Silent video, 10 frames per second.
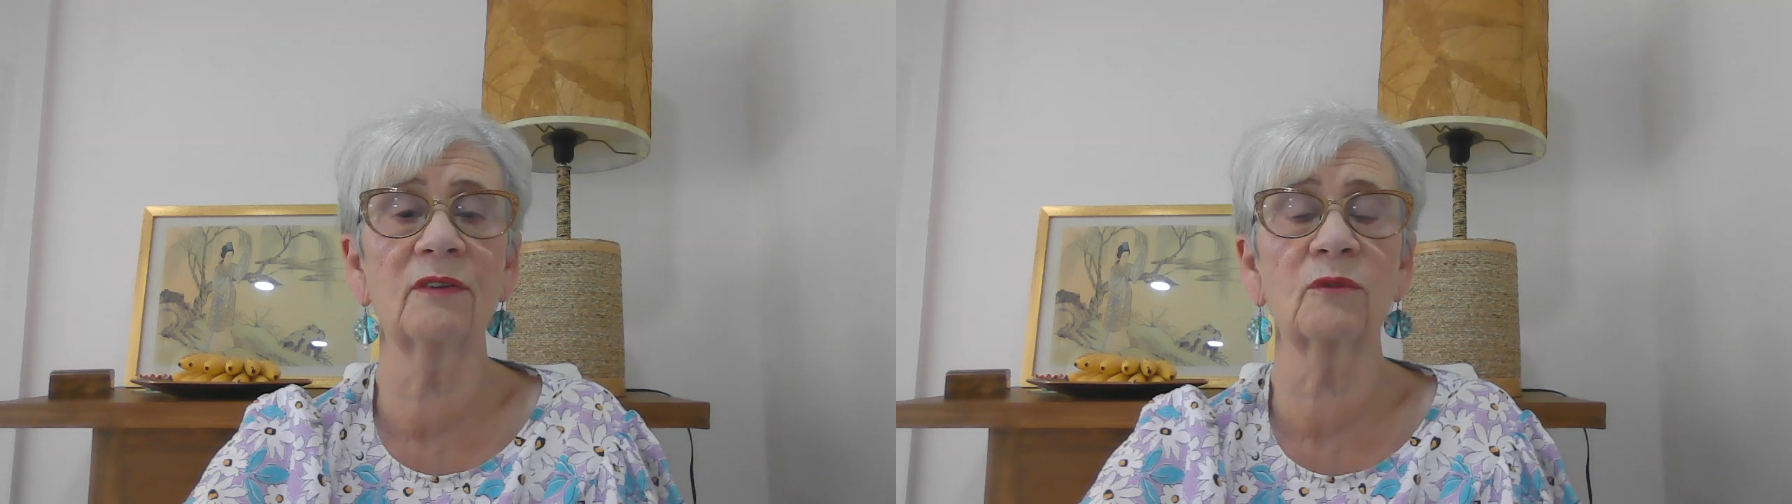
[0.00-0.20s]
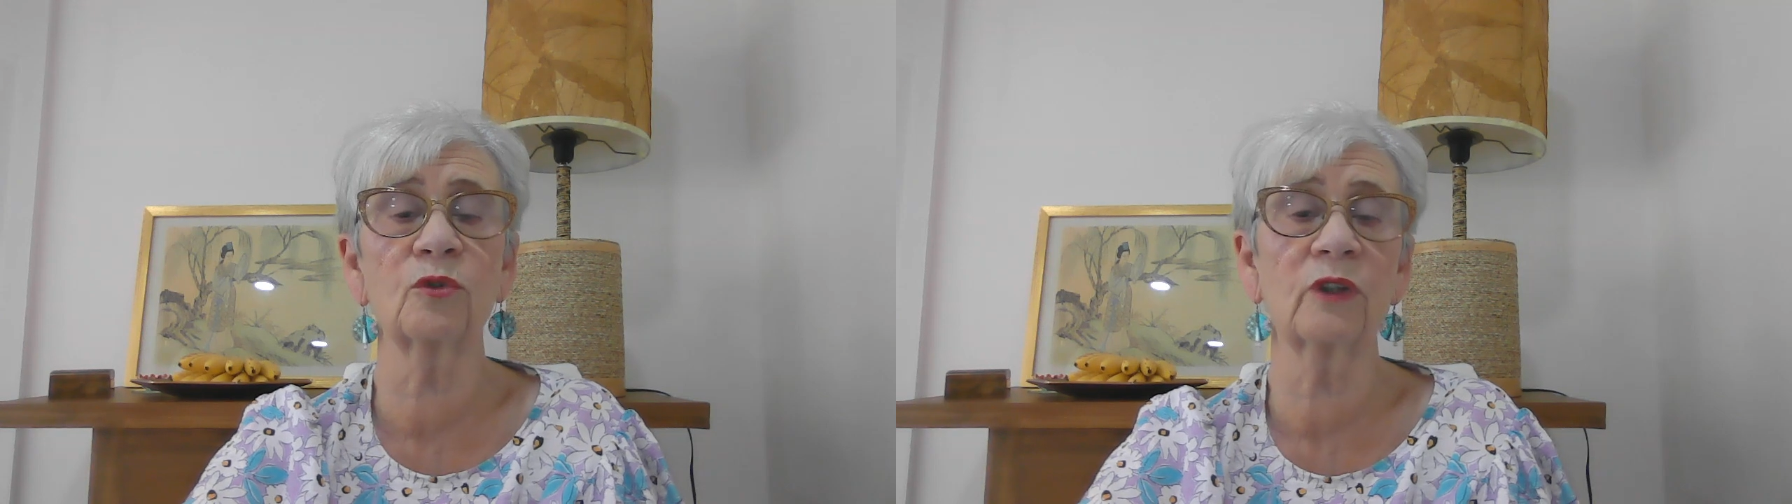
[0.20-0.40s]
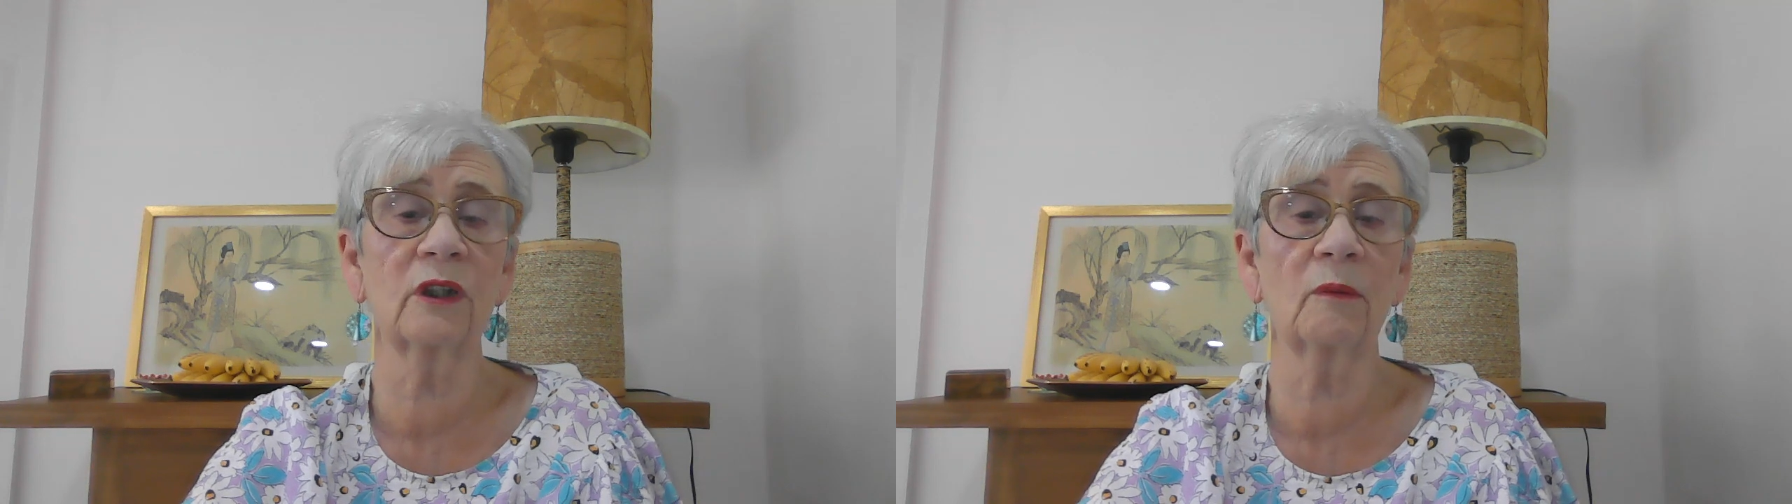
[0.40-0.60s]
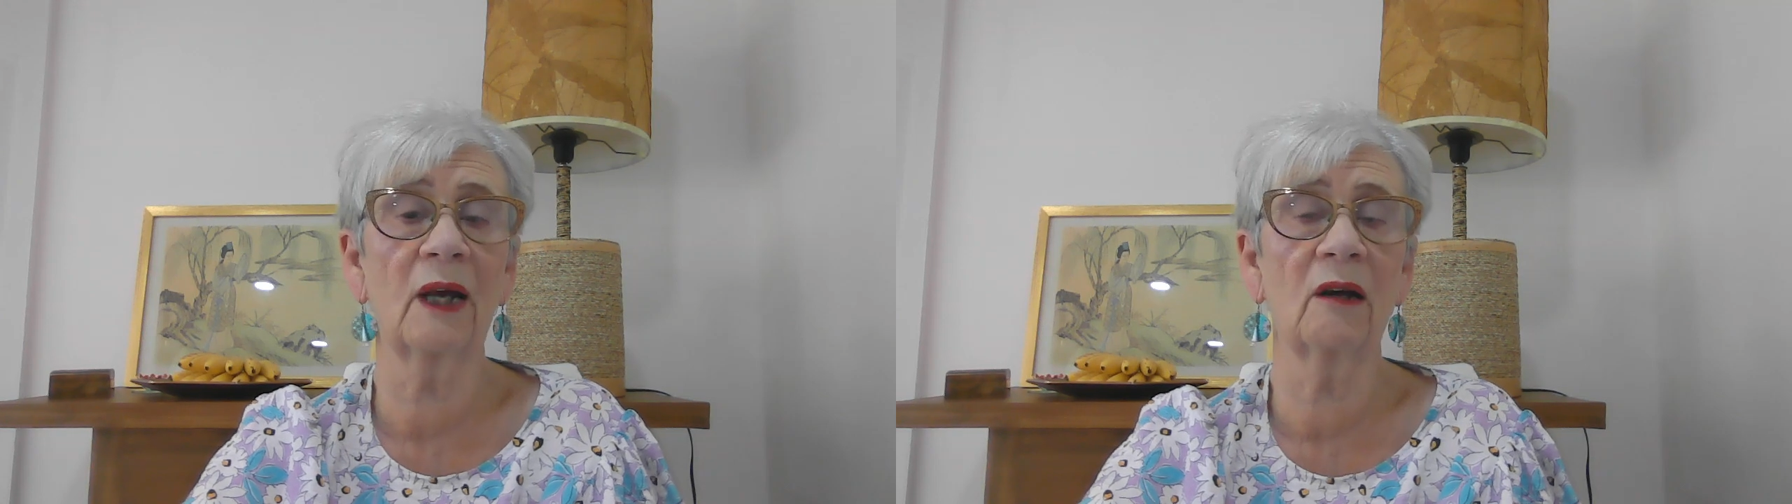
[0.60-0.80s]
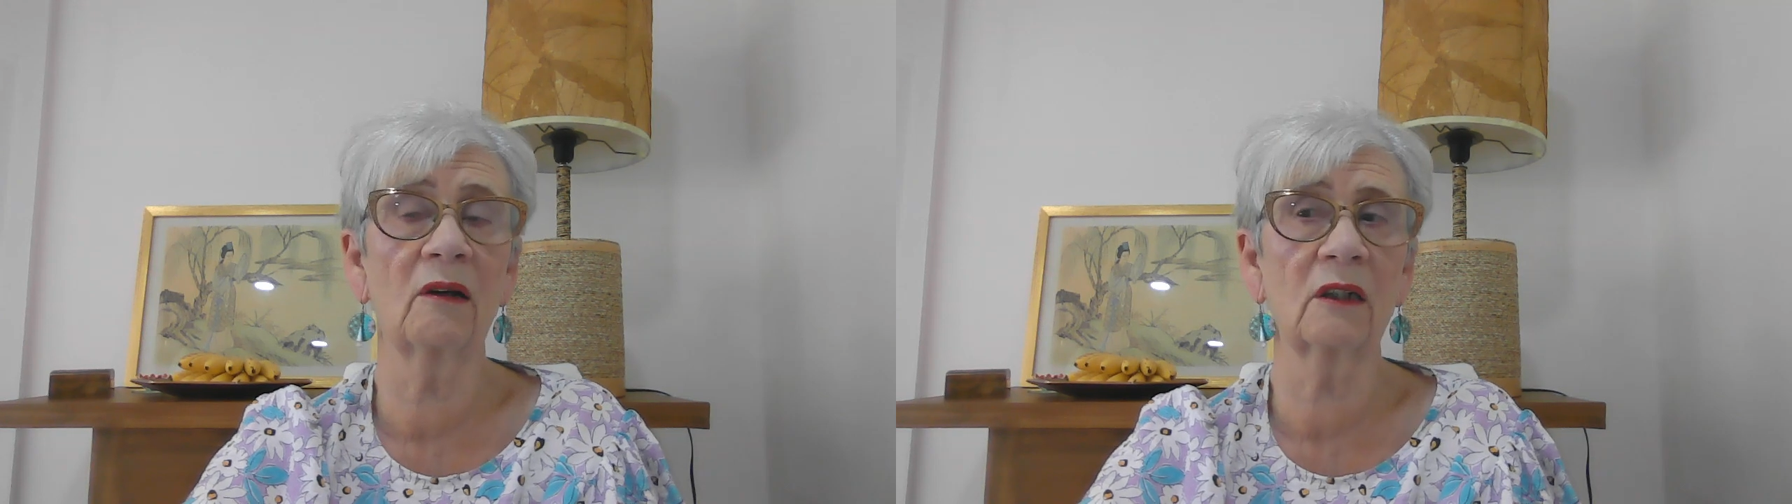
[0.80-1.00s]
I'm talking
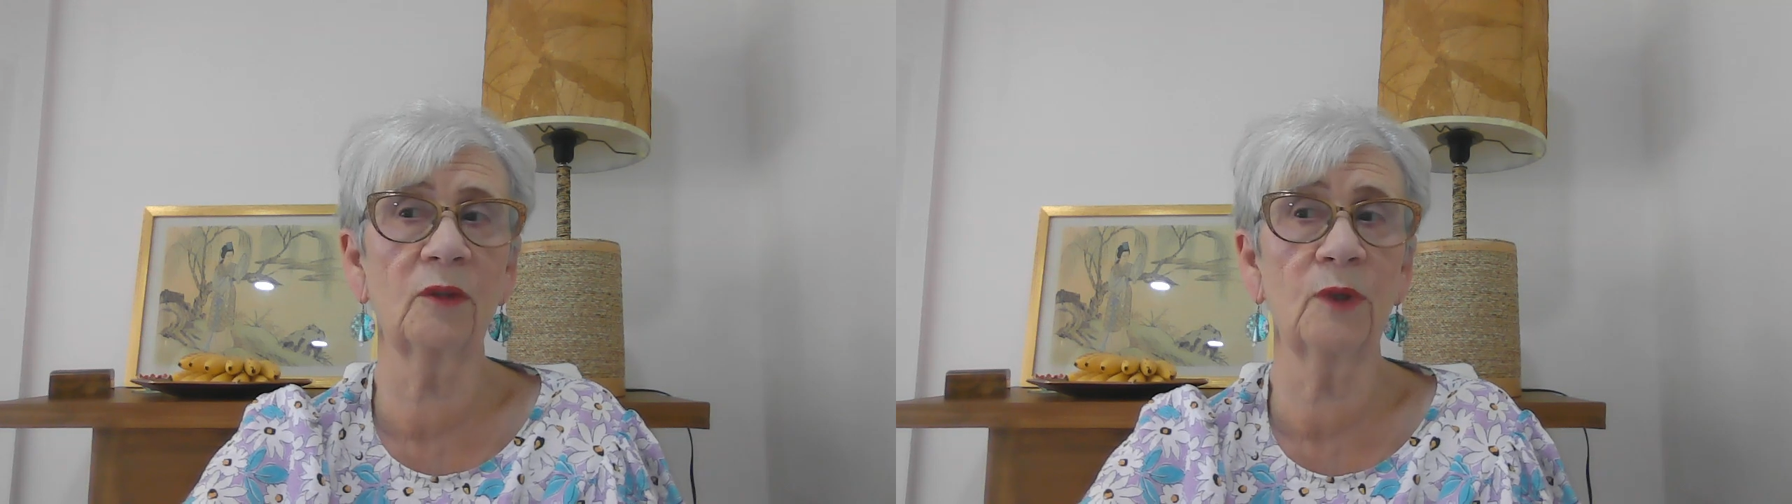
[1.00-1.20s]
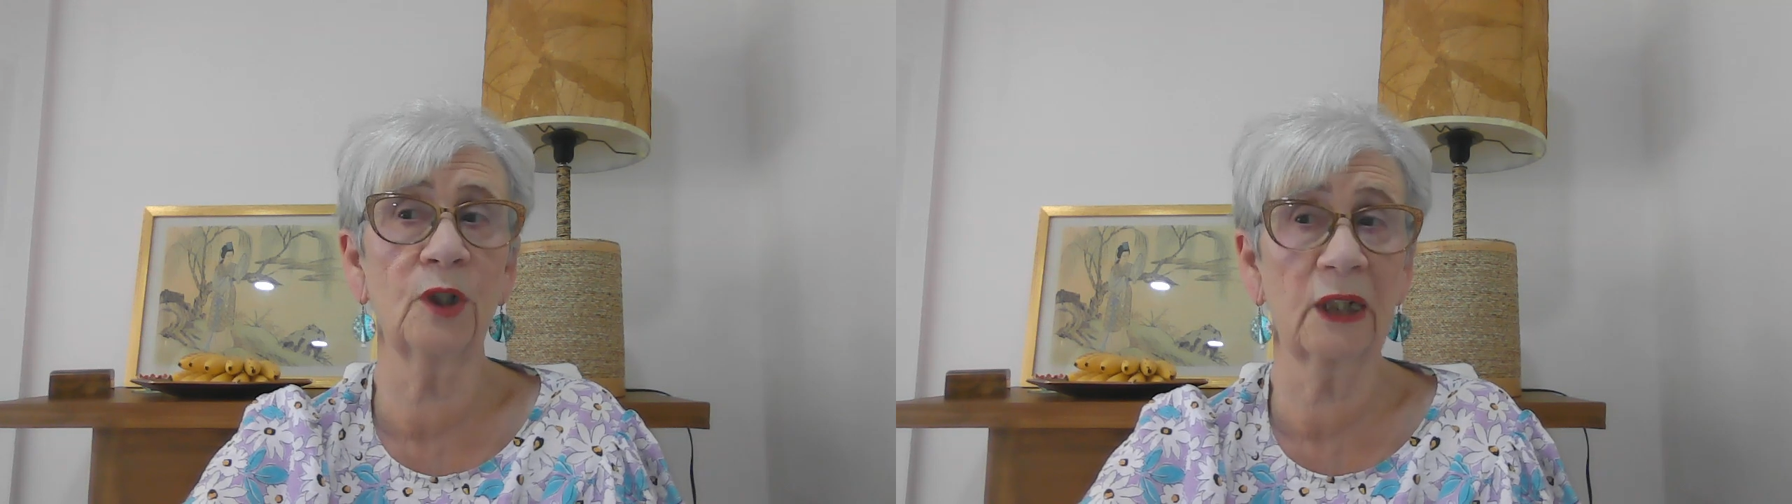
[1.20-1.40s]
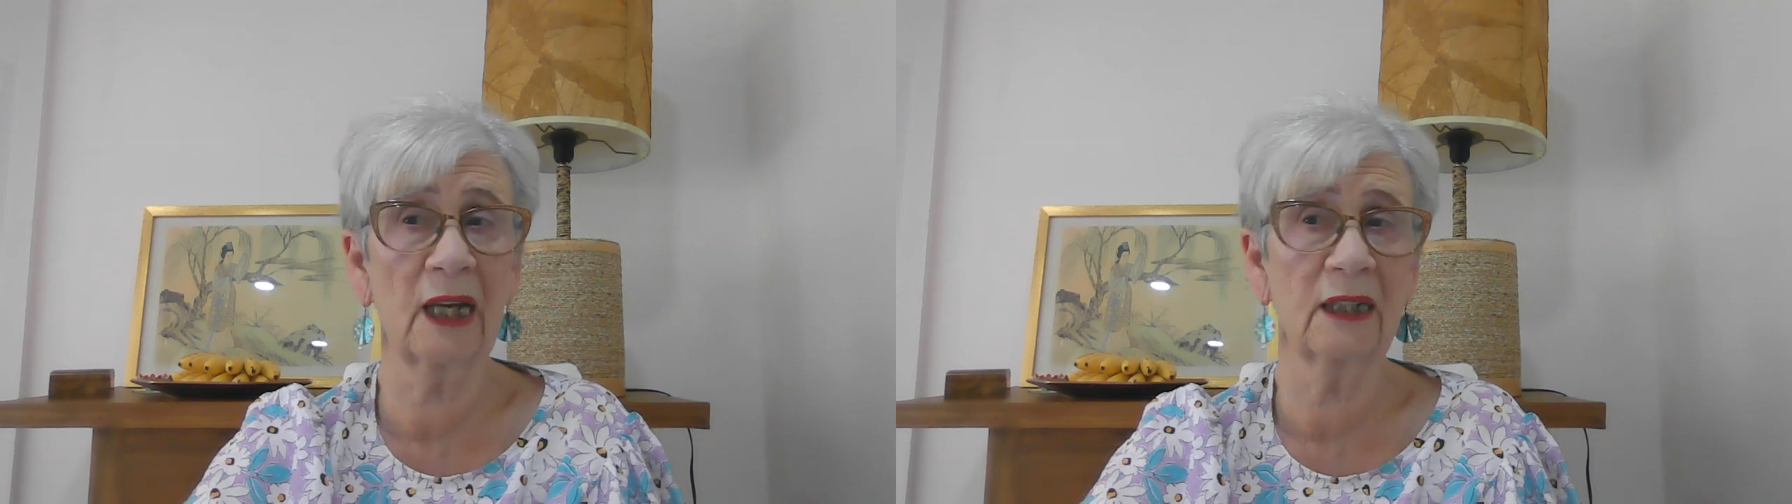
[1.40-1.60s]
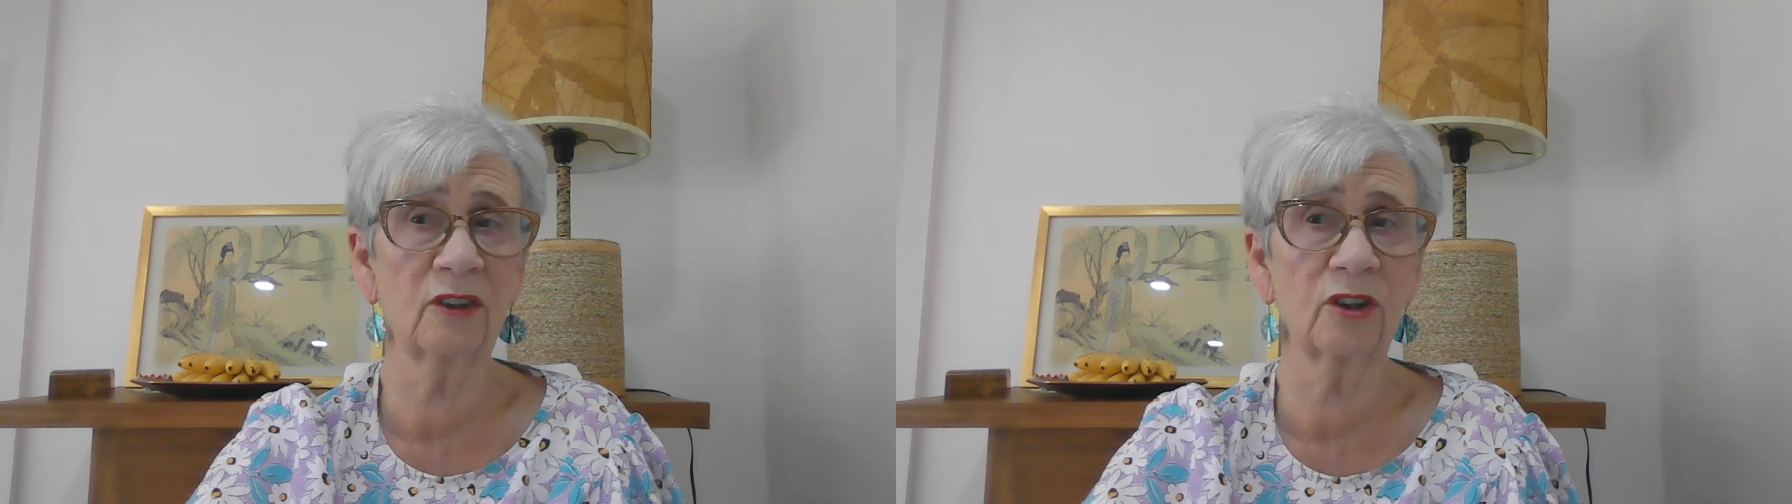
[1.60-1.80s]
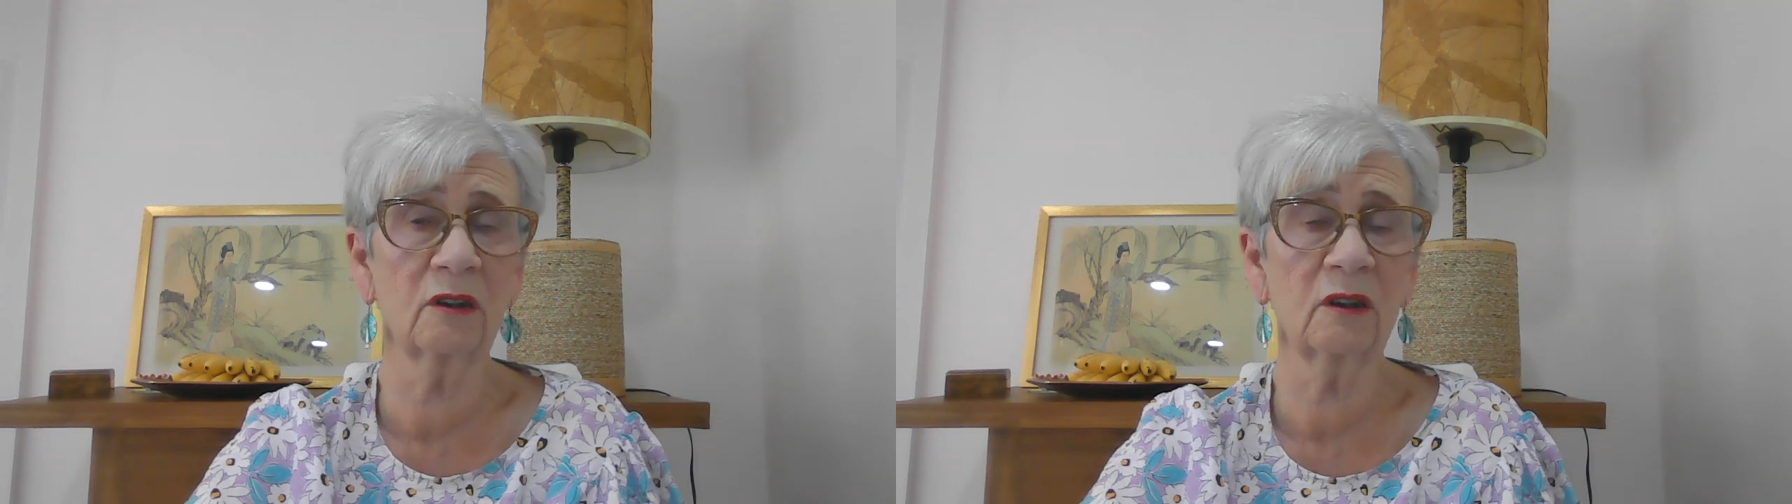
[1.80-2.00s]
about
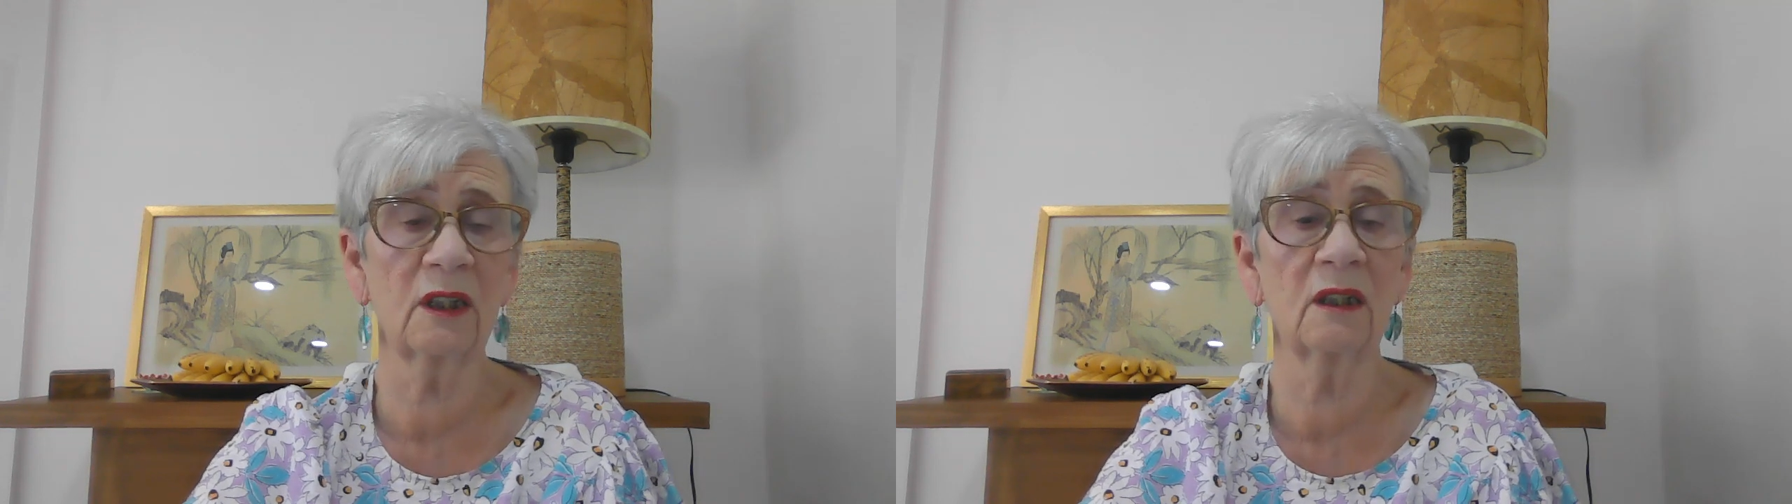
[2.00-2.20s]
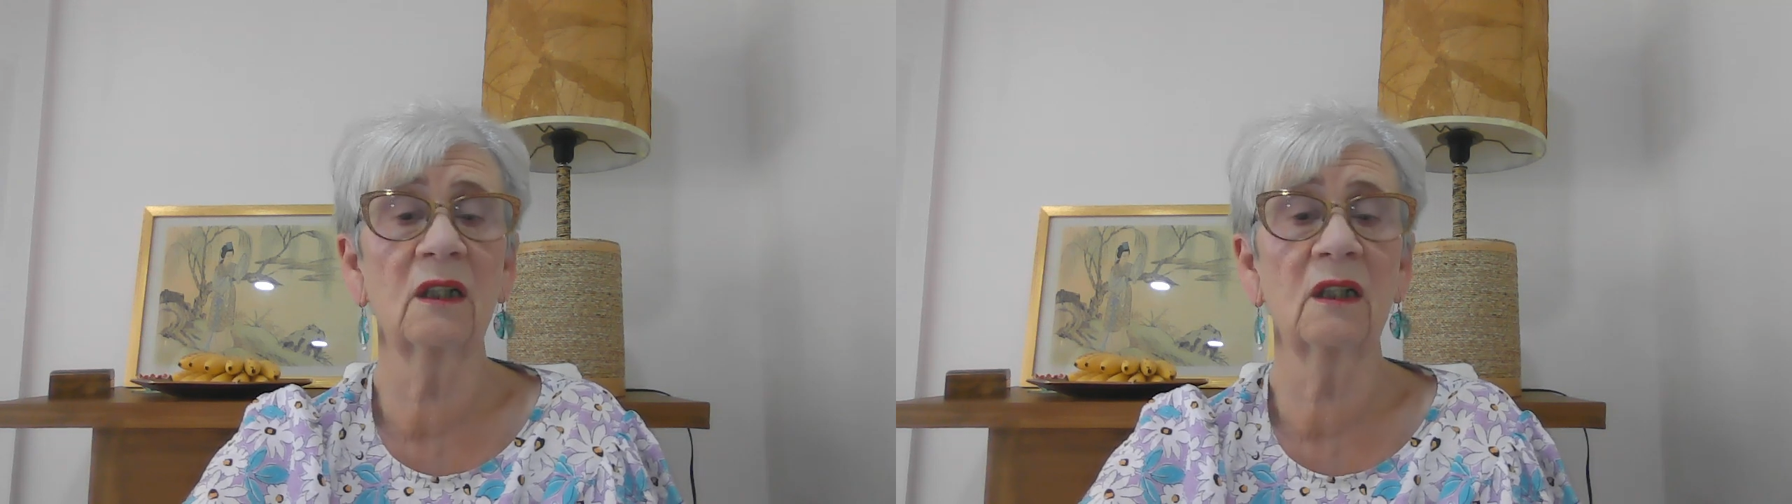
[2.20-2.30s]
communication.